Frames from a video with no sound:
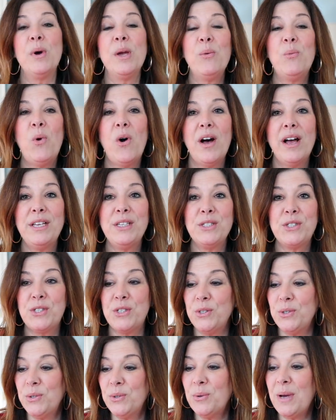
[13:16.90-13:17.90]
We want
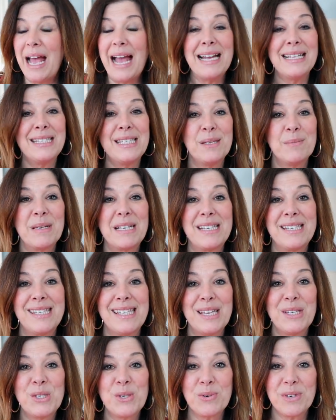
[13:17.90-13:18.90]
to add some
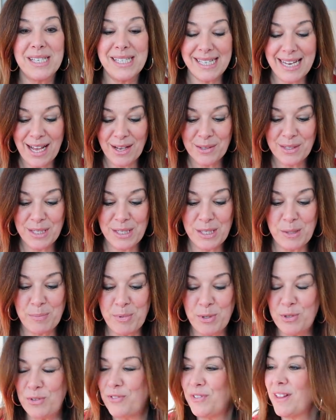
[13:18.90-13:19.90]
accessories now to this
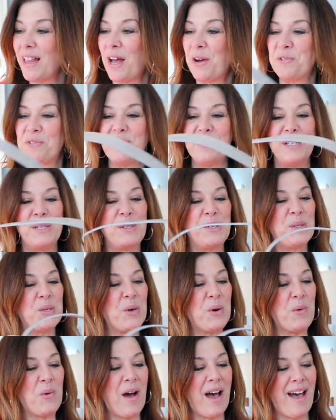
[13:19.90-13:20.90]
beautiful outfit,
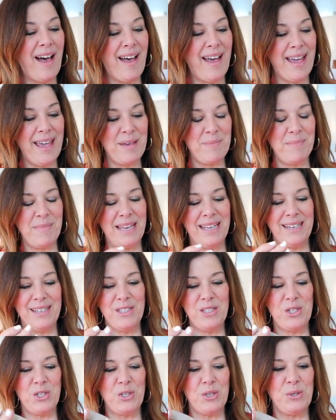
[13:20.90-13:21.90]
so I
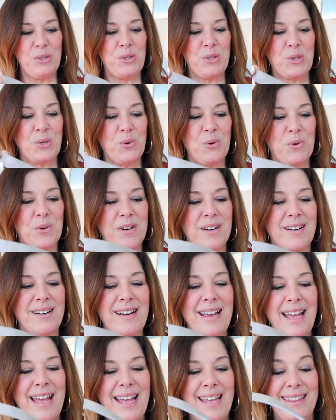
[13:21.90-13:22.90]
managed to
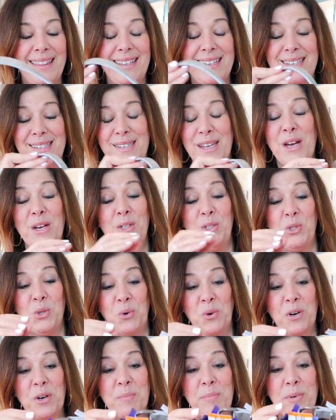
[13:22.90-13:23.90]
score this
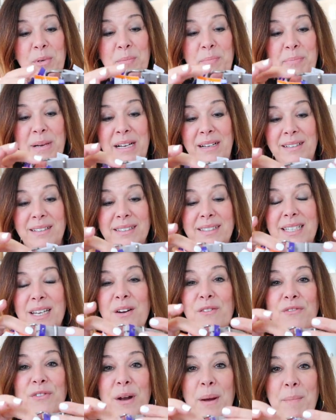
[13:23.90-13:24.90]
adorable belt
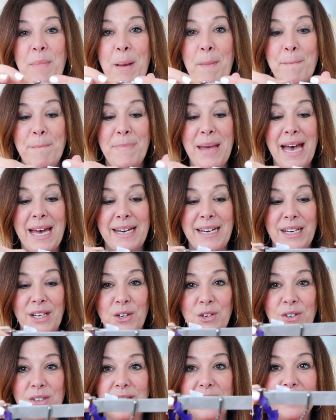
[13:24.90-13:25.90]
from Madden
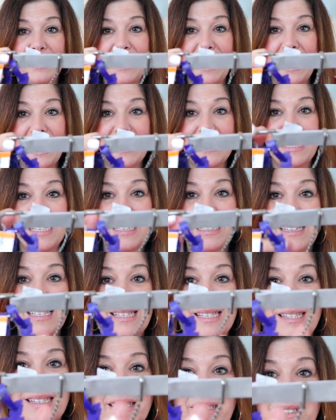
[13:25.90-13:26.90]
Girl, and it has like
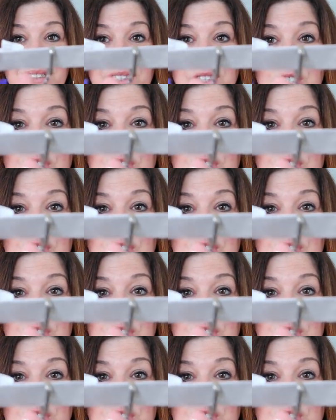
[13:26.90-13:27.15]
this little